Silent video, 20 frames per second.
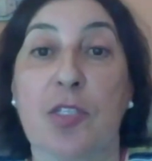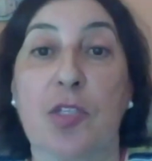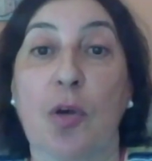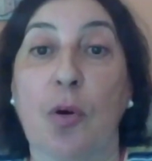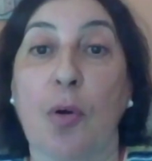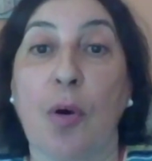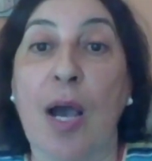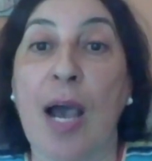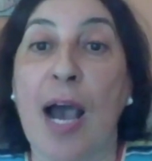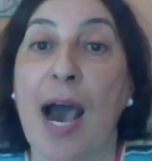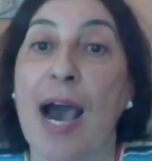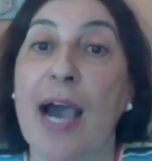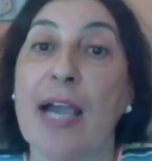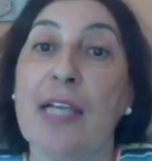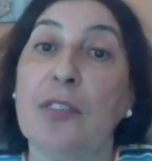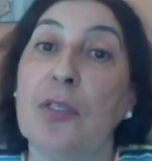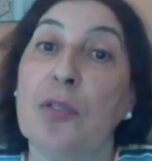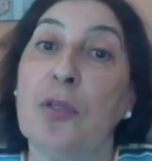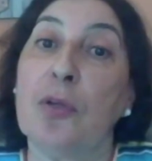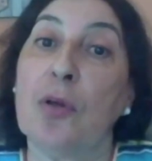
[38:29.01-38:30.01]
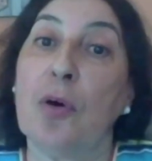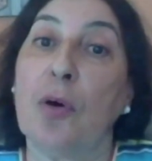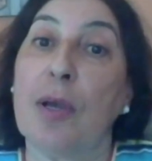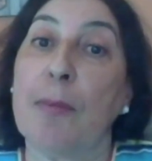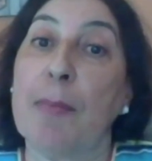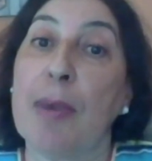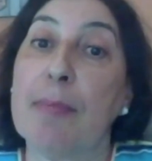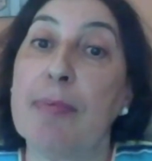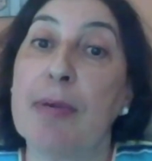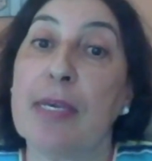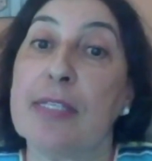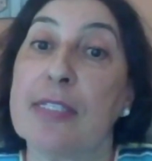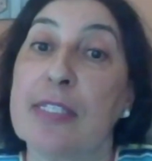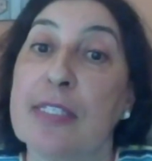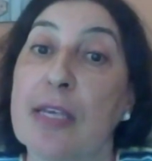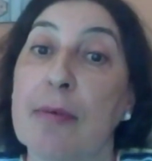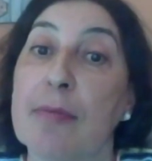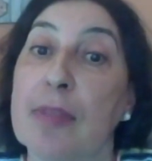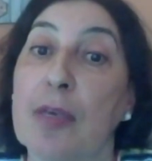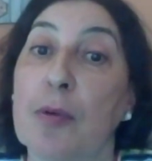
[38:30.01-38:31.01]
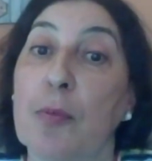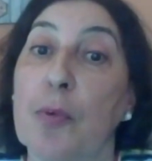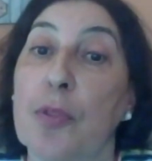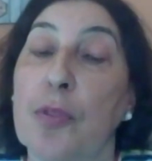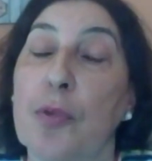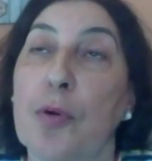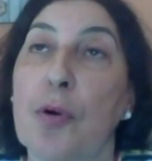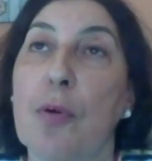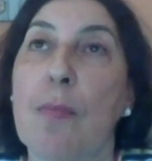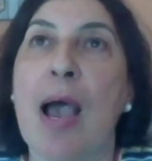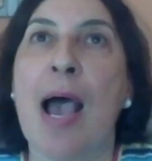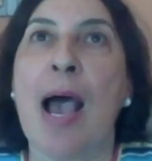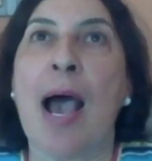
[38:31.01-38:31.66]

So I don't know, maybe it's something with the room.